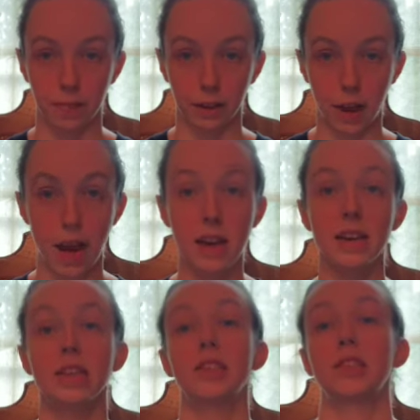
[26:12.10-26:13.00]
okay?
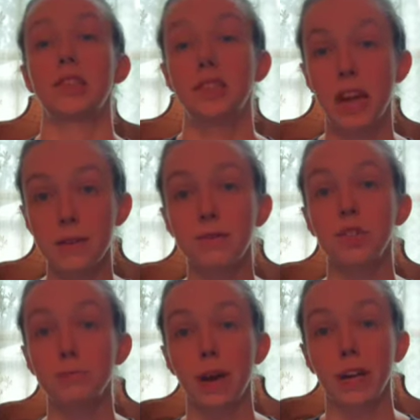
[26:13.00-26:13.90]
It's a
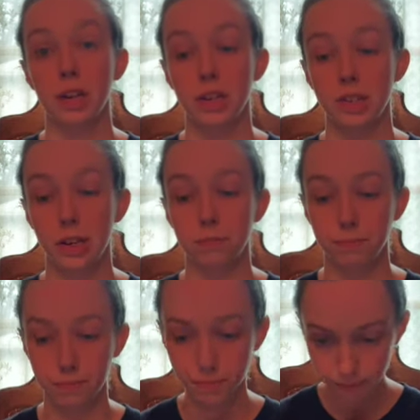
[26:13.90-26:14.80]
safety mechanism
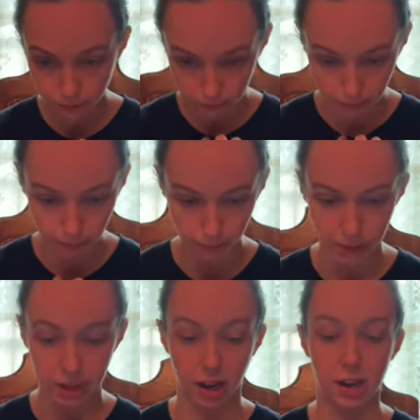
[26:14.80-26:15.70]

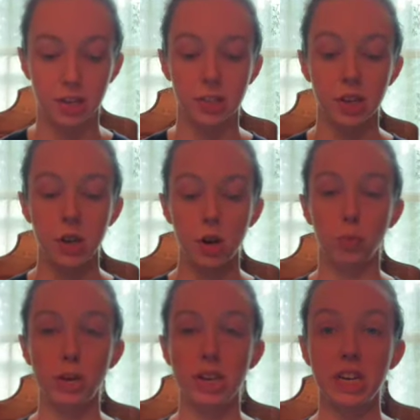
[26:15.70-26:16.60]
because
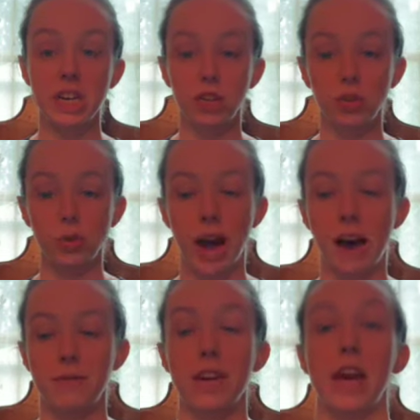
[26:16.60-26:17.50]
we need to
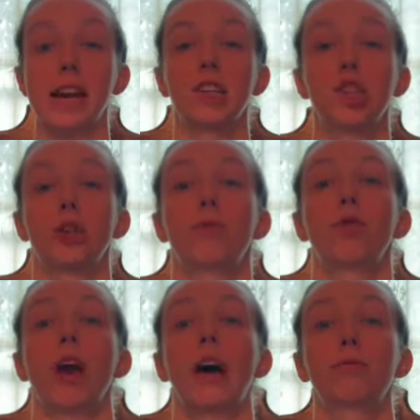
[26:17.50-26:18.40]
have an answer
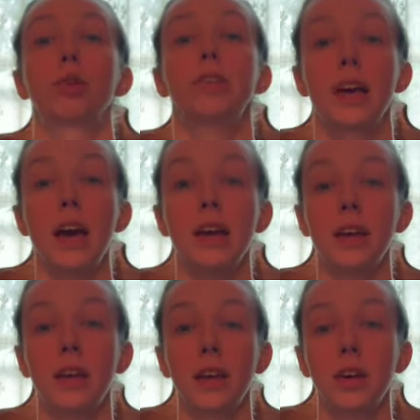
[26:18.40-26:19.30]
for
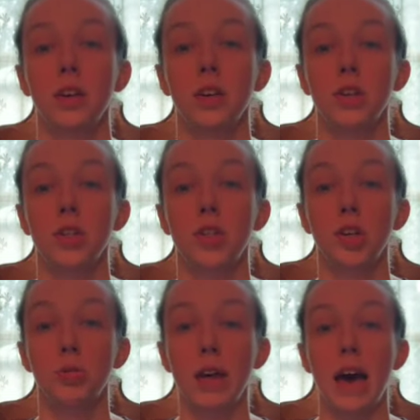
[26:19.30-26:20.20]
everything
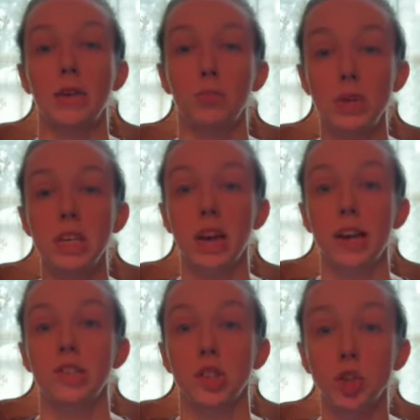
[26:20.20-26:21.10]
so that we
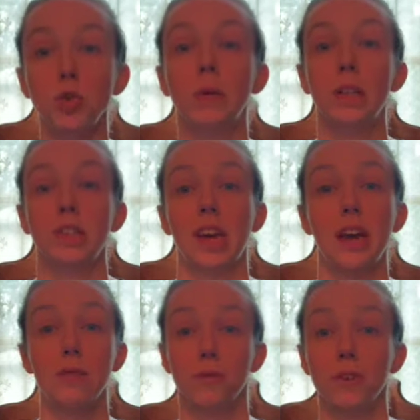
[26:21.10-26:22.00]
as humans
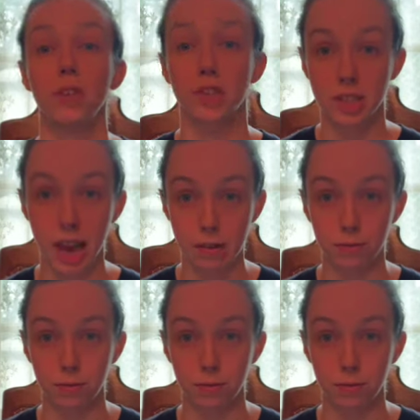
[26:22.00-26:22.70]
can feel safe.